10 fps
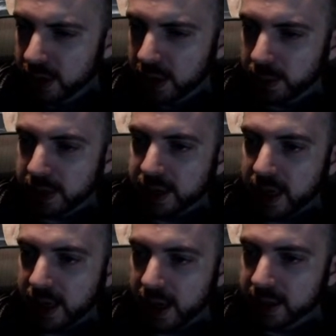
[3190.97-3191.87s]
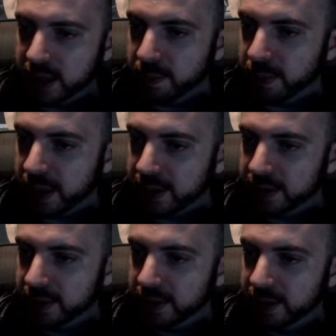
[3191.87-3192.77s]
that will take decades to complete?
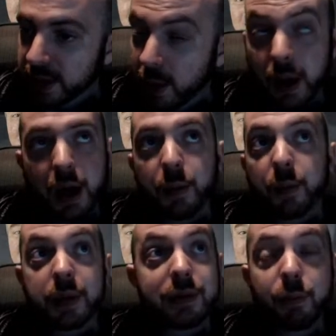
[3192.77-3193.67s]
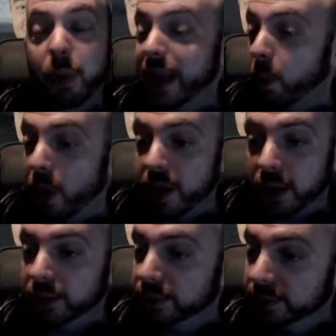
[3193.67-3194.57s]
But yeah, why
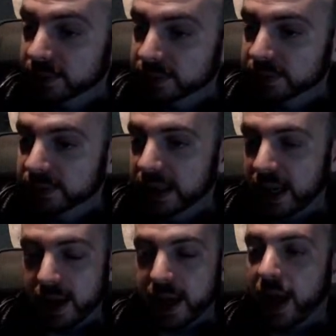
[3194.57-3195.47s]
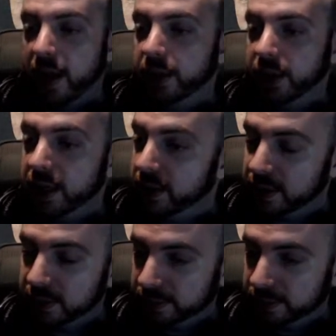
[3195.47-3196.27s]
not? I like ARGs.